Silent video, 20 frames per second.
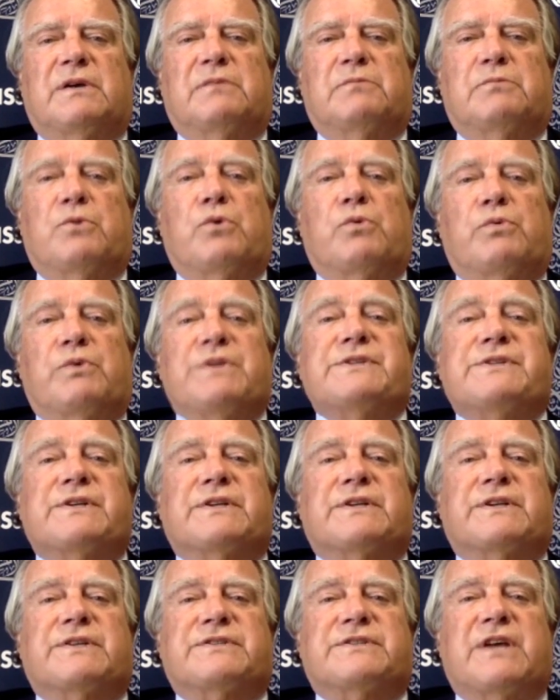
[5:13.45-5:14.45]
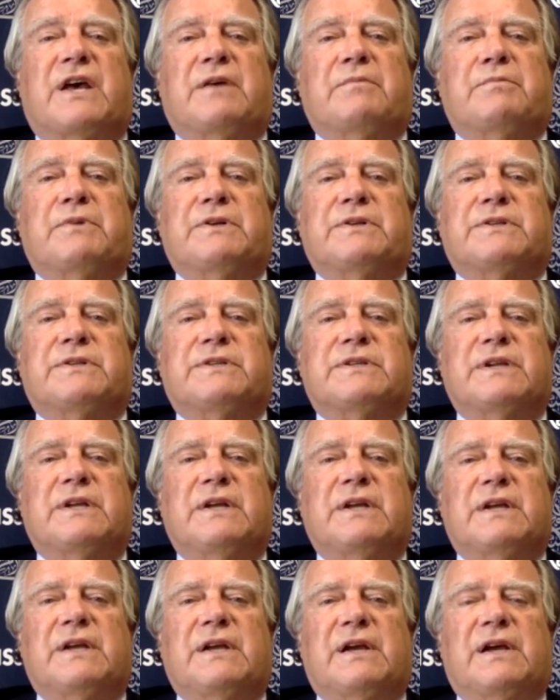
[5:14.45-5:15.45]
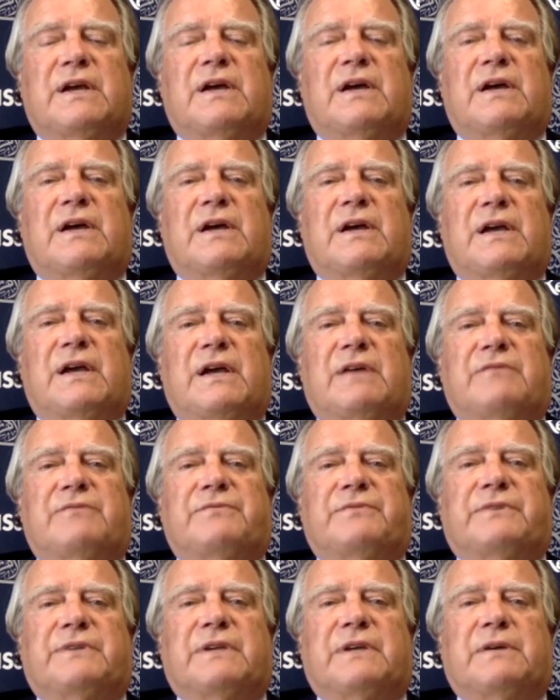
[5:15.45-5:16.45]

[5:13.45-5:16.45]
more recent assignments have